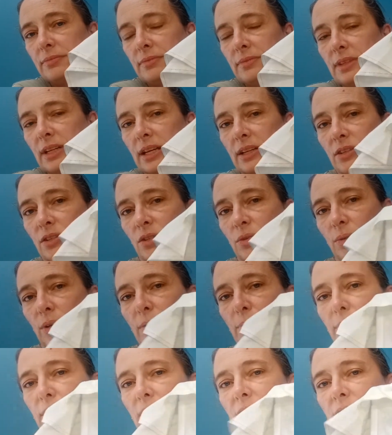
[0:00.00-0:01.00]
next to
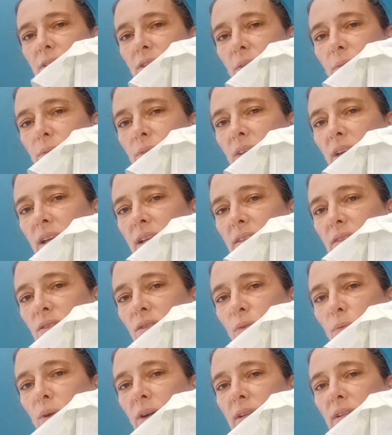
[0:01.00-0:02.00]
it, but I don't think it's
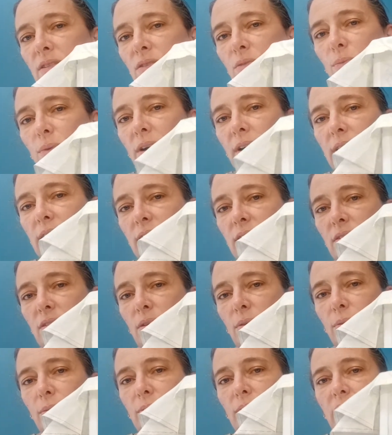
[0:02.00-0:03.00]
quite as wide as
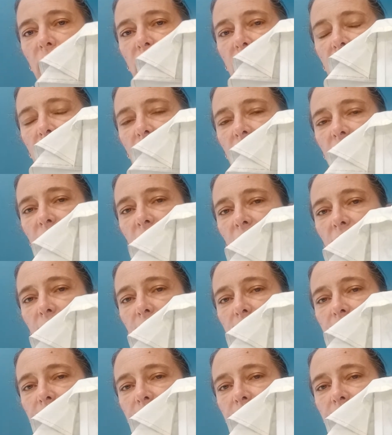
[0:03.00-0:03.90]
the whole thing you see.